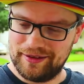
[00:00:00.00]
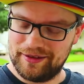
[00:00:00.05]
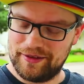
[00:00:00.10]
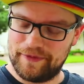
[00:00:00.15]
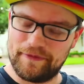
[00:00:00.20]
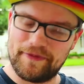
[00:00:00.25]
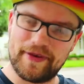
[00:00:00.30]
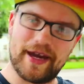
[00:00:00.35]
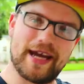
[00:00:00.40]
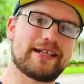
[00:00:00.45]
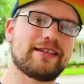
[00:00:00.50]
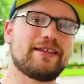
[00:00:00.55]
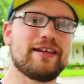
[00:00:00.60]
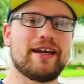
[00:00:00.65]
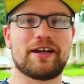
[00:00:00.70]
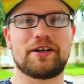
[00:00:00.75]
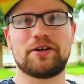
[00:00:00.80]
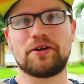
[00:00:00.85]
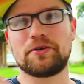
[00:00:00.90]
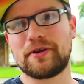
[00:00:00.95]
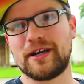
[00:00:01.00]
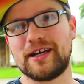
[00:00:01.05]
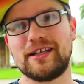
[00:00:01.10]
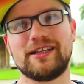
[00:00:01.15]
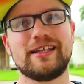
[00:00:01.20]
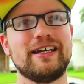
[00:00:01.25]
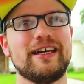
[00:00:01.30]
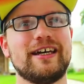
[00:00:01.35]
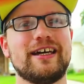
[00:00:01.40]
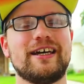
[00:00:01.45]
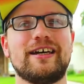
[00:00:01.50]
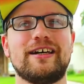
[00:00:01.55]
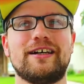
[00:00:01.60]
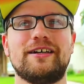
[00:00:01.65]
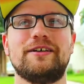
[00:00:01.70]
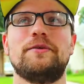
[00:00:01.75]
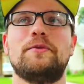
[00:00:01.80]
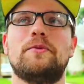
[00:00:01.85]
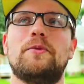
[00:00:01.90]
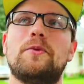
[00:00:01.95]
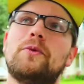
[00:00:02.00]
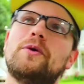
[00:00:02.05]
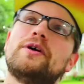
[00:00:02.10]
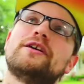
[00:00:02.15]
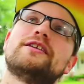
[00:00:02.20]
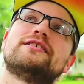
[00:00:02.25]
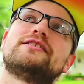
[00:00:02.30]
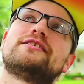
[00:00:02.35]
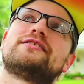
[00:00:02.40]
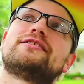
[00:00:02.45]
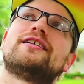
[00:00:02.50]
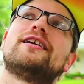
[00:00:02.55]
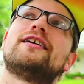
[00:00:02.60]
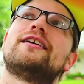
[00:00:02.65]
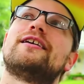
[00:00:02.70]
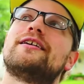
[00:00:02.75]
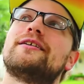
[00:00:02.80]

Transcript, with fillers: the fact that Corellia was